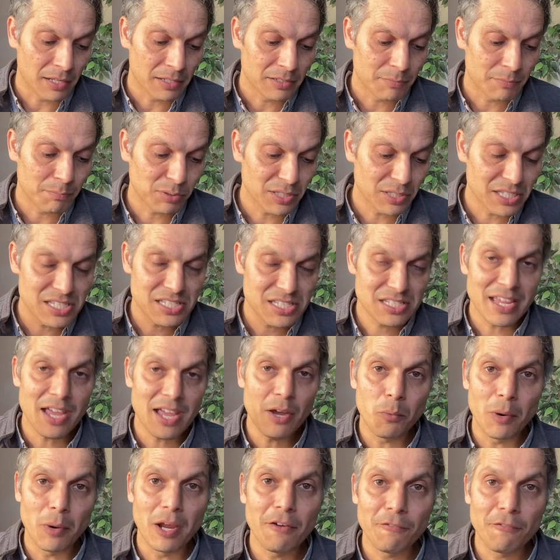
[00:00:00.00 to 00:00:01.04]
please stay
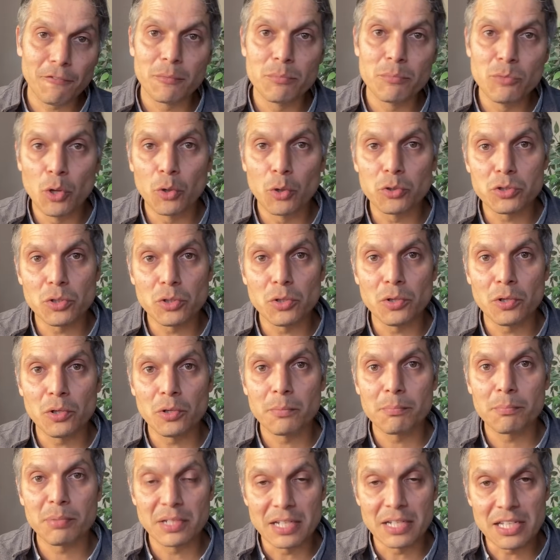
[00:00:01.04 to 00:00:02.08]
away from Noto
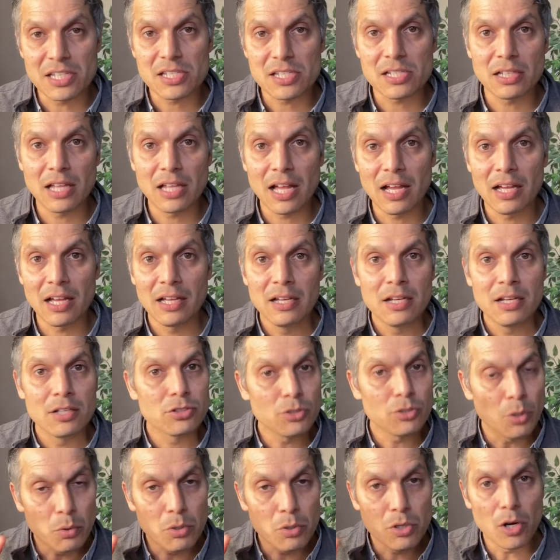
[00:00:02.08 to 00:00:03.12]
Peninsula.
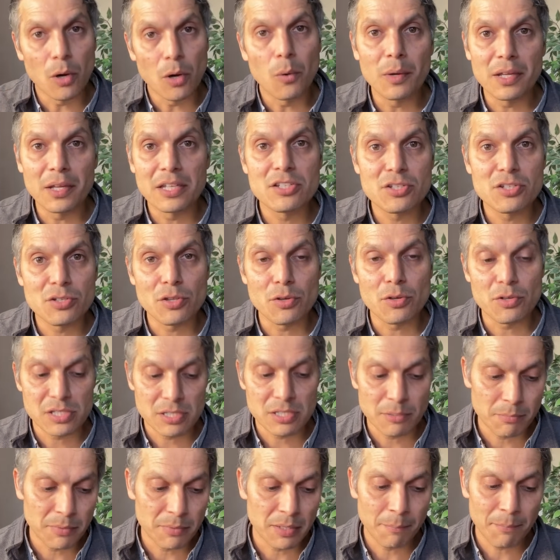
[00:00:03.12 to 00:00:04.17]
Don't go into those
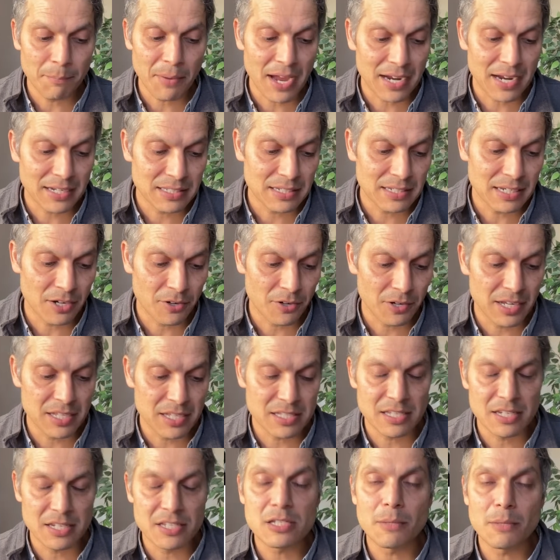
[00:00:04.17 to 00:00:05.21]
impacted areas.
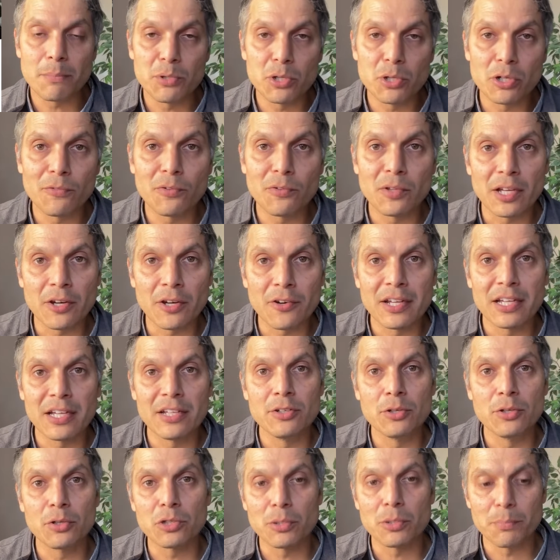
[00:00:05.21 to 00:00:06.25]
It is a beautiful area,
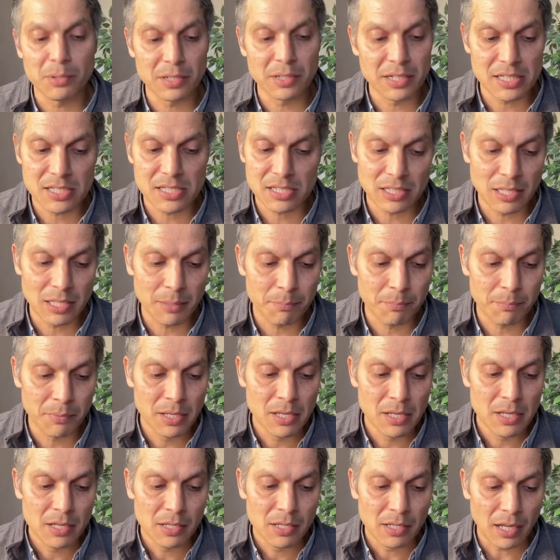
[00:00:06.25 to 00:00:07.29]
Noto Peninsula,
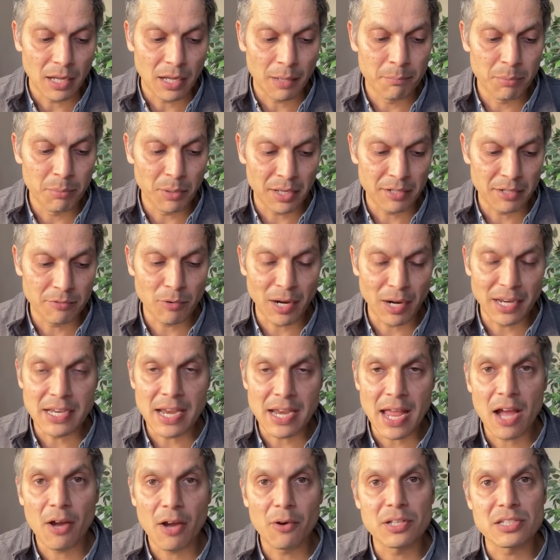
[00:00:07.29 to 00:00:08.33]
but right
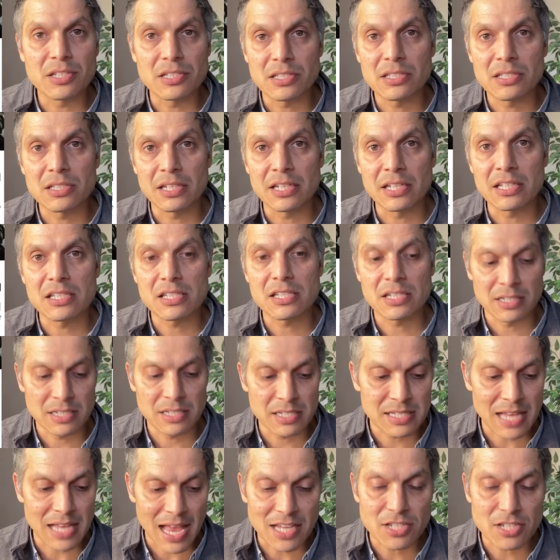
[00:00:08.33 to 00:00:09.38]
now it's a
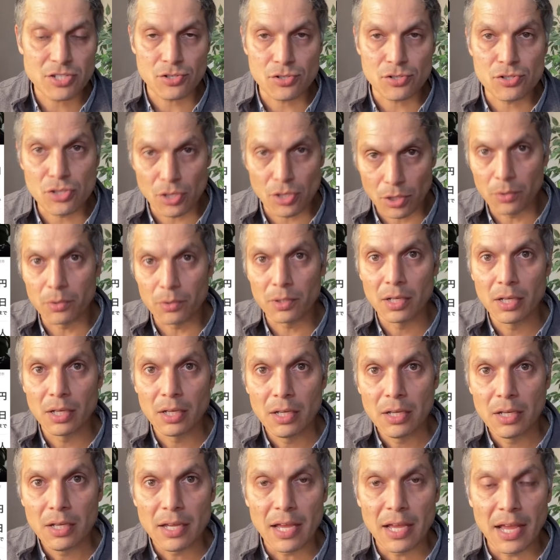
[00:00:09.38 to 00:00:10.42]
disaster zone,
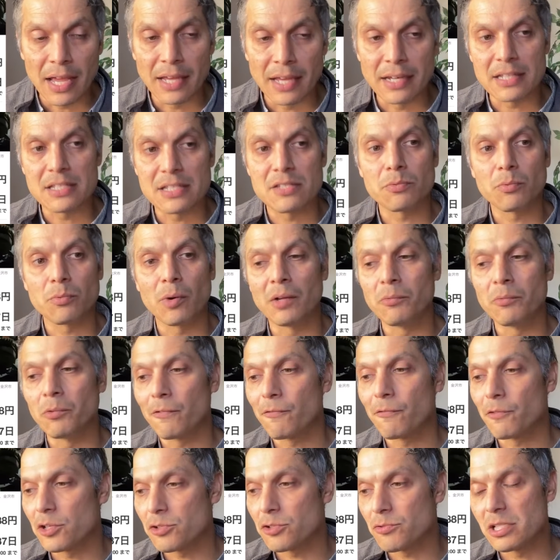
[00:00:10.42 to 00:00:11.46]
and it's one where
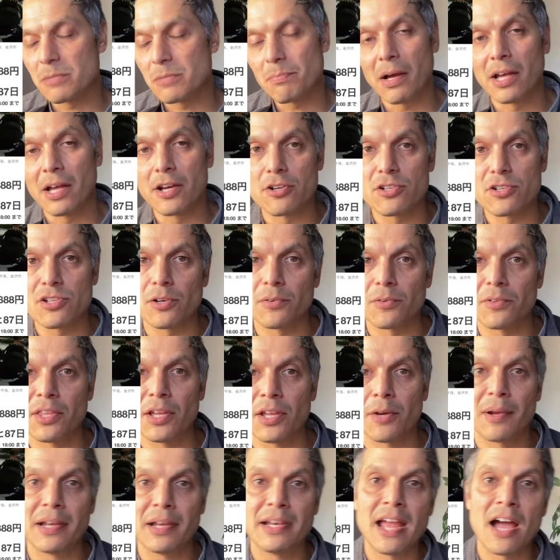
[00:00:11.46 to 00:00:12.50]
first responders are
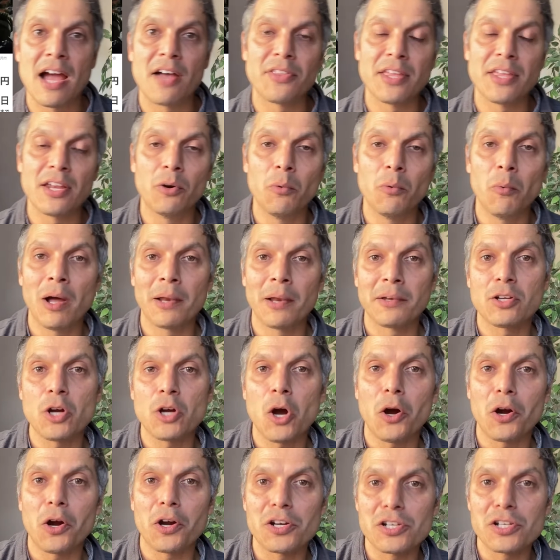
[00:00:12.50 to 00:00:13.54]
there right now. They don't want
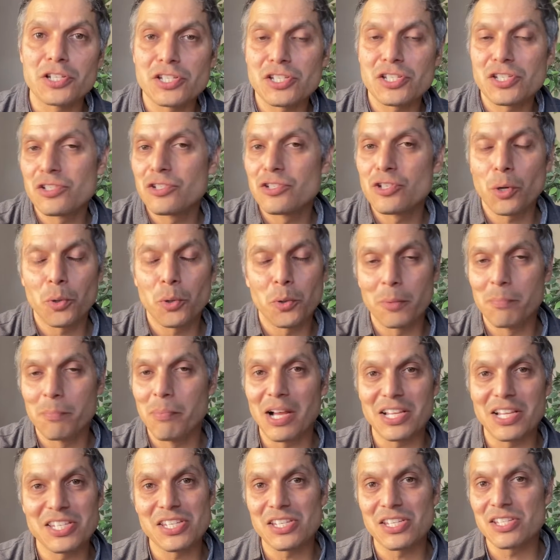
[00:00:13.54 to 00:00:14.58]
cars, tour
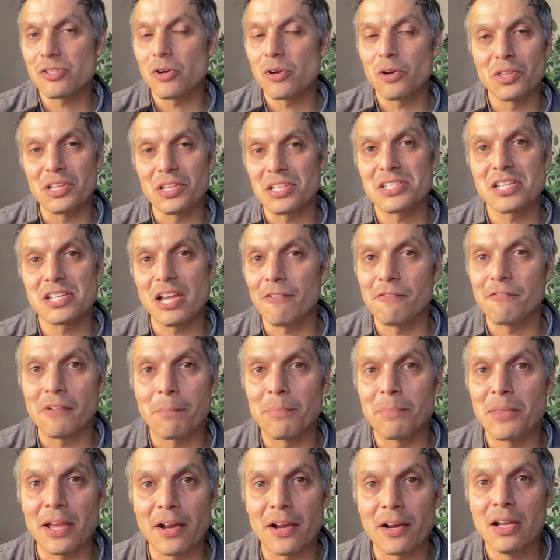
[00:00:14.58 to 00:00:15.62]
buses, all this stuff
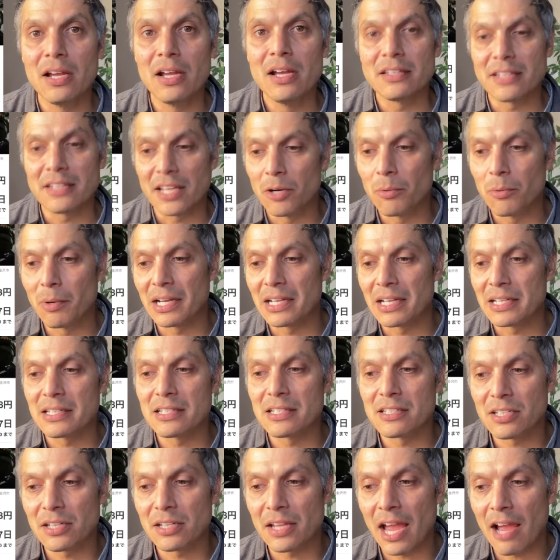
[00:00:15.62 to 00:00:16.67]
up there. They don't want
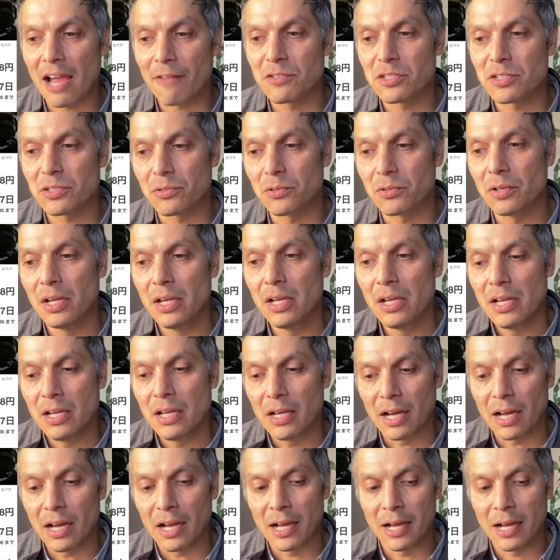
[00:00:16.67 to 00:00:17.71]
to have to
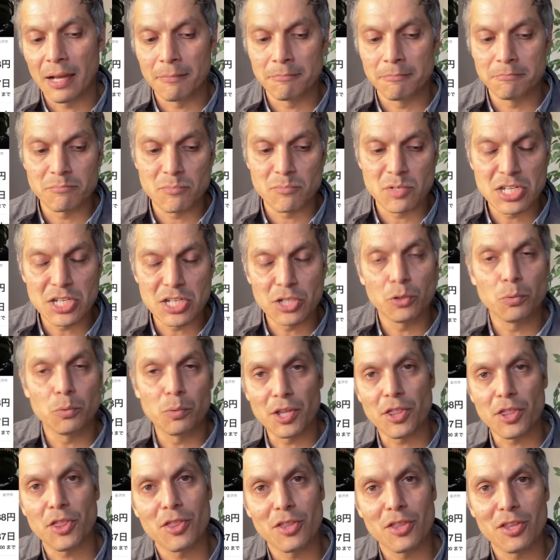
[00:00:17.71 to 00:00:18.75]
deal with